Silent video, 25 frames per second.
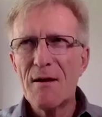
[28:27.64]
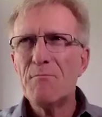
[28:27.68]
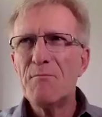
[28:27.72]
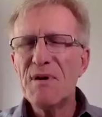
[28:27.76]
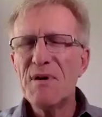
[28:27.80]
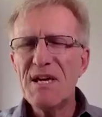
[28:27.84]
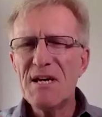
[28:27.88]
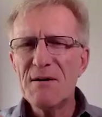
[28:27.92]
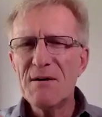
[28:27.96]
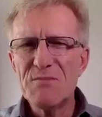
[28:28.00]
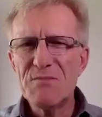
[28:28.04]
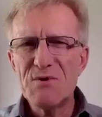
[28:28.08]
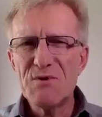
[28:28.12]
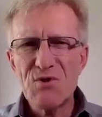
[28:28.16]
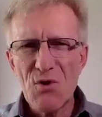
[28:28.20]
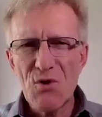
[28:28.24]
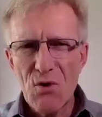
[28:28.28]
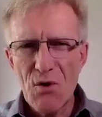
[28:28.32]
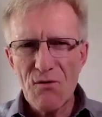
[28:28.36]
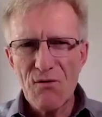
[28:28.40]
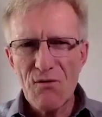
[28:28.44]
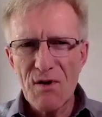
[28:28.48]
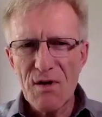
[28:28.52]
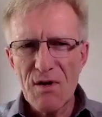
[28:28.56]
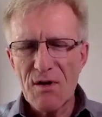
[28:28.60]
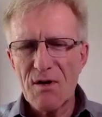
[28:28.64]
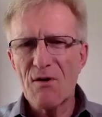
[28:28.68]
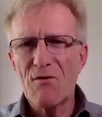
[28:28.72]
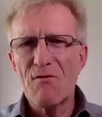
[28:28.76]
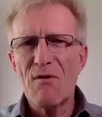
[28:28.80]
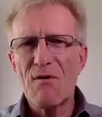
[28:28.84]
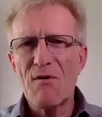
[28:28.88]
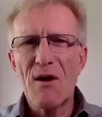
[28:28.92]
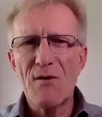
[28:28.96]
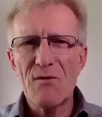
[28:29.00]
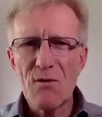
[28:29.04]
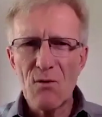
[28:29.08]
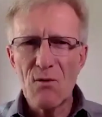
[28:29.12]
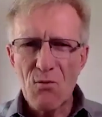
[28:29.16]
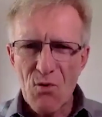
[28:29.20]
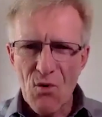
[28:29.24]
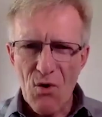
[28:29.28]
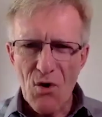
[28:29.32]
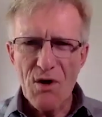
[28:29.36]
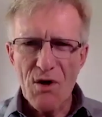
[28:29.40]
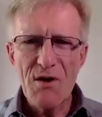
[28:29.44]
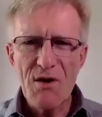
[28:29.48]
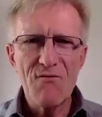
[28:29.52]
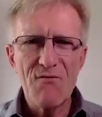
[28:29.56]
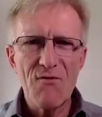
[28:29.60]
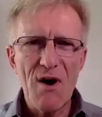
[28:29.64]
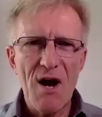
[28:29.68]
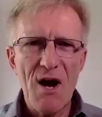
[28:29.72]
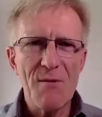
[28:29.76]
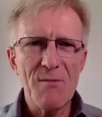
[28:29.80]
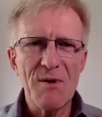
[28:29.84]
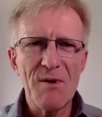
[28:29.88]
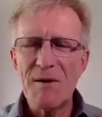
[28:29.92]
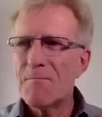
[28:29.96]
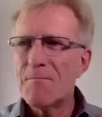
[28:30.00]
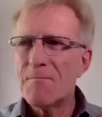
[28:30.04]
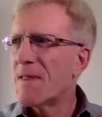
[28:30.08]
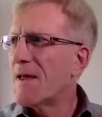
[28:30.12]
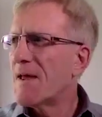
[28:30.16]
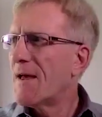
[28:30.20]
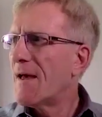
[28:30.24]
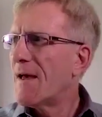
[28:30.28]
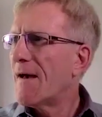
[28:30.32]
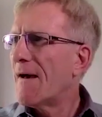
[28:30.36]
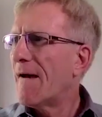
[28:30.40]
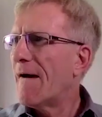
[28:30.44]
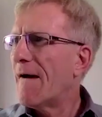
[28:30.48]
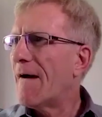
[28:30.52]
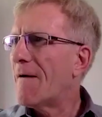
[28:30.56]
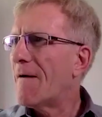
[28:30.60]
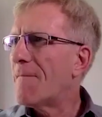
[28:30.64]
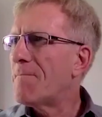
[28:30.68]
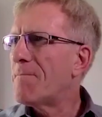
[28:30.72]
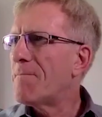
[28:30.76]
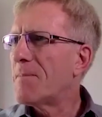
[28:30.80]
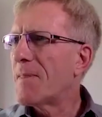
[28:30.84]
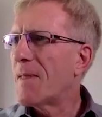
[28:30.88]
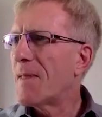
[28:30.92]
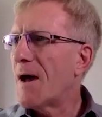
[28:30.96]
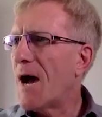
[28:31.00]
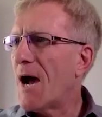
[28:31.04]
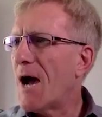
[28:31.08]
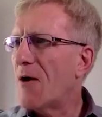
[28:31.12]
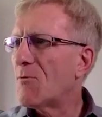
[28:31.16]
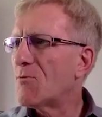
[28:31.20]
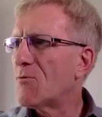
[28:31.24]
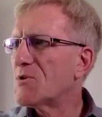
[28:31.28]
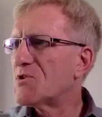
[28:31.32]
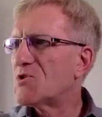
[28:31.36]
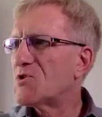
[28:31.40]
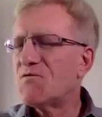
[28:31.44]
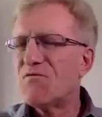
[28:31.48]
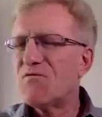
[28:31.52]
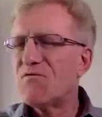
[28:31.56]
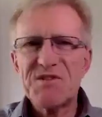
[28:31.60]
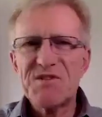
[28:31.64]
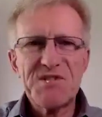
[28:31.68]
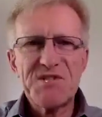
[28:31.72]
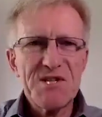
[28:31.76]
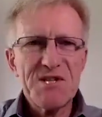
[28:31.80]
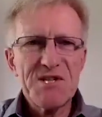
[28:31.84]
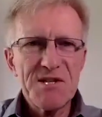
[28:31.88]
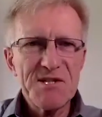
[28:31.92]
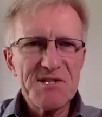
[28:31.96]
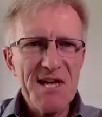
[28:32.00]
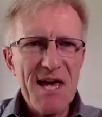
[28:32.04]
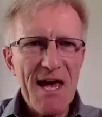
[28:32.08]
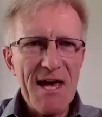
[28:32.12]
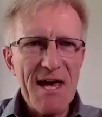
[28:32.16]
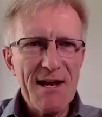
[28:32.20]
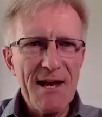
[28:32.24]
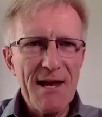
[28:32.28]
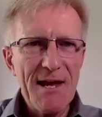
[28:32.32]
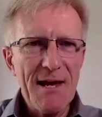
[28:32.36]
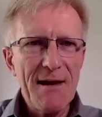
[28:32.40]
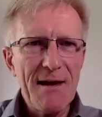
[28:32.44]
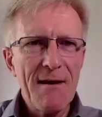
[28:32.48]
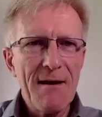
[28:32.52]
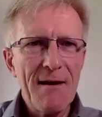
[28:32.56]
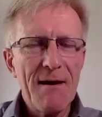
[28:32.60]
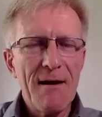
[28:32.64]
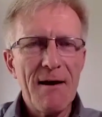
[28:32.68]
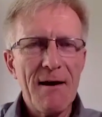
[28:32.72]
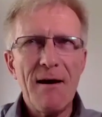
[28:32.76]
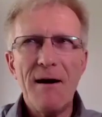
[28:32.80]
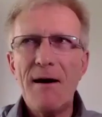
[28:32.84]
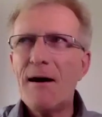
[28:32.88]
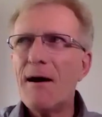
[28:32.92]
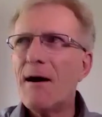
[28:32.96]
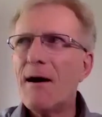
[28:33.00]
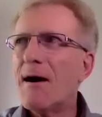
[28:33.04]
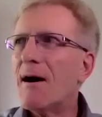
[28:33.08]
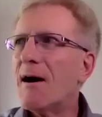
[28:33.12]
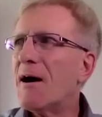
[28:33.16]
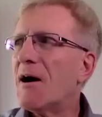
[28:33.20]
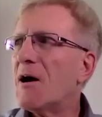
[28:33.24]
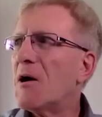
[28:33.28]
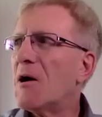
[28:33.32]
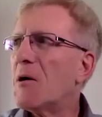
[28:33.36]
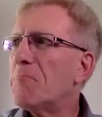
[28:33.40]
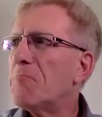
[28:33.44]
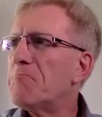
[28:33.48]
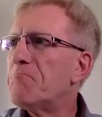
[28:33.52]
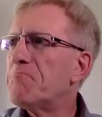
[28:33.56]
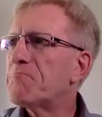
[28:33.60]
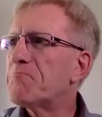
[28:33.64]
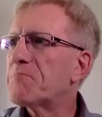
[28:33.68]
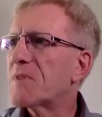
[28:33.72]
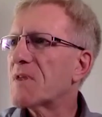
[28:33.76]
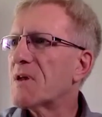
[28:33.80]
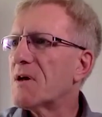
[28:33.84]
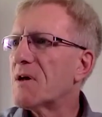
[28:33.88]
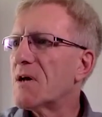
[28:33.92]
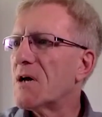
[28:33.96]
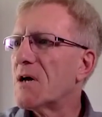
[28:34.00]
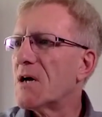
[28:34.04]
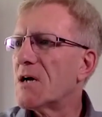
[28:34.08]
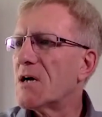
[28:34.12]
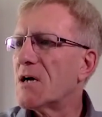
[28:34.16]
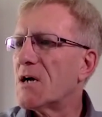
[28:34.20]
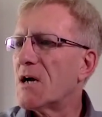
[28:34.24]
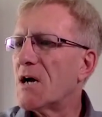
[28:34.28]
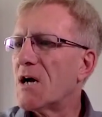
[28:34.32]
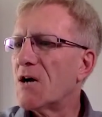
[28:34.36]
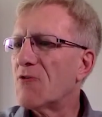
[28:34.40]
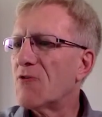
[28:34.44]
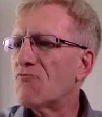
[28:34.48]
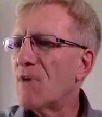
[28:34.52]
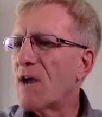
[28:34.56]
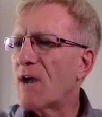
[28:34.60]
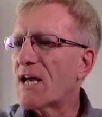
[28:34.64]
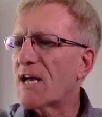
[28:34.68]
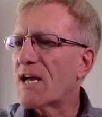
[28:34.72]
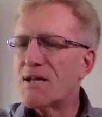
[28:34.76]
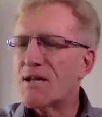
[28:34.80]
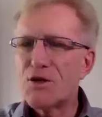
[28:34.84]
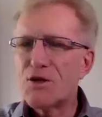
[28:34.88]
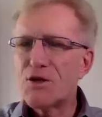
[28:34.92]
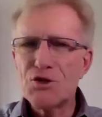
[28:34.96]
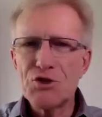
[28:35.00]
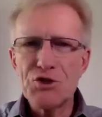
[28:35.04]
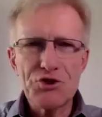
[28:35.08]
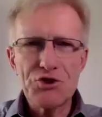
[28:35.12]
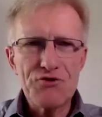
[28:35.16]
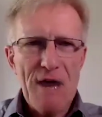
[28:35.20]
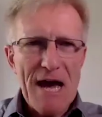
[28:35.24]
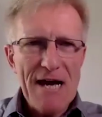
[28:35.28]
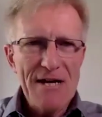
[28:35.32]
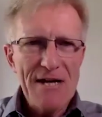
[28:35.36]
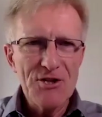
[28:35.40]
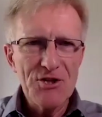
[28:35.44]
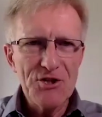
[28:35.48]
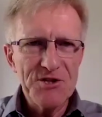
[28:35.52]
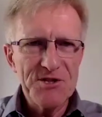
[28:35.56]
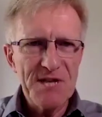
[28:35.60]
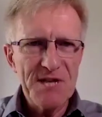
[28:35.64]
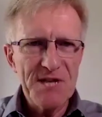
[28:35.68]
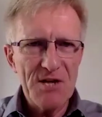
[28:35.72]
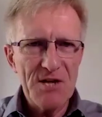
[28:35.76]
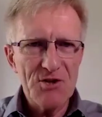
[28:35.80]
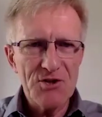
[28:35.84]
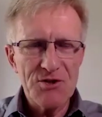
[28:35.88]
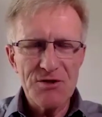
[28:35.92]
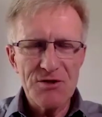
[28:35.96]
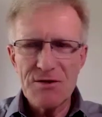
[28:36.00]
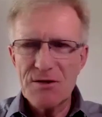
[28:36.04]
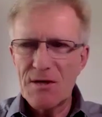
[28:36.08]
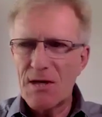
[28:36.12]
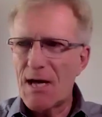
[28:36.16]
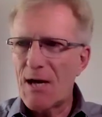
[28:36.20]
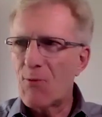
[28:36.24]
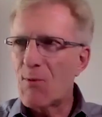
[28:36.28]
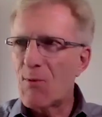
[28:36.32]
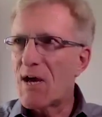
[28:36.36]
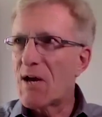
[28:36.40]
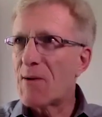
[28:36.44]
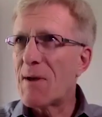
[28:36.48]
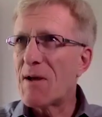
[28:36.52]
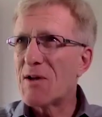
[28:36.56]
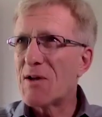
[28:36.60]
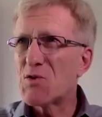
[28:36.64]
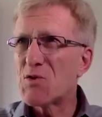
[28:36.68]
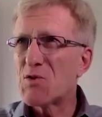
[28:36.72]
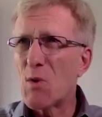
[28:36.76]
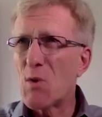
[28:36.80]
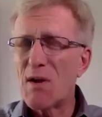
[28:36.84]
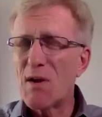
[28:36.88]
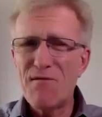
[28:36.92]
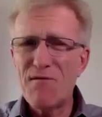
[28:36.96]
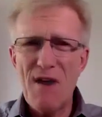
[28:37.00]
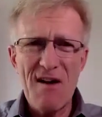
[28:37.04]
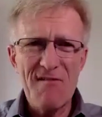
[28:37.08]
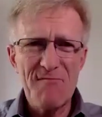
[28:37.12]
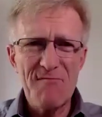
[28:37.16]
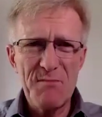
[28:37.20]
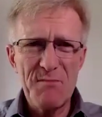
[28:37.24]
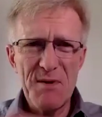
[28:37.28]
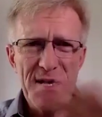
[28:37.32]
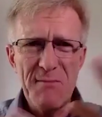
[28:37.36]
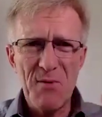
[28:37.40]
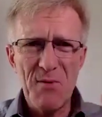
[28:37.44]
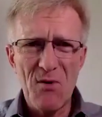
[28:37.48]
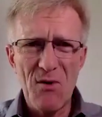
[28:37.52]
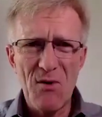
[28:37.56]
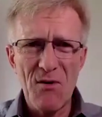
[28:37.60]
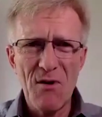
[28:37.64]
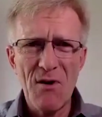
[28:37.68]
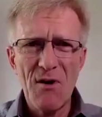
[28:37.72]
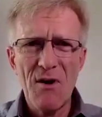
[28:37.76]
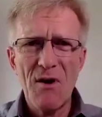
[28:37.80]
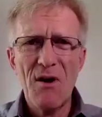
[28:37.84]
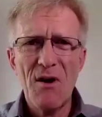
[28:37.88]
Be observant around the work environment. I was facilitating a recognition strategy session, and we had about 25 people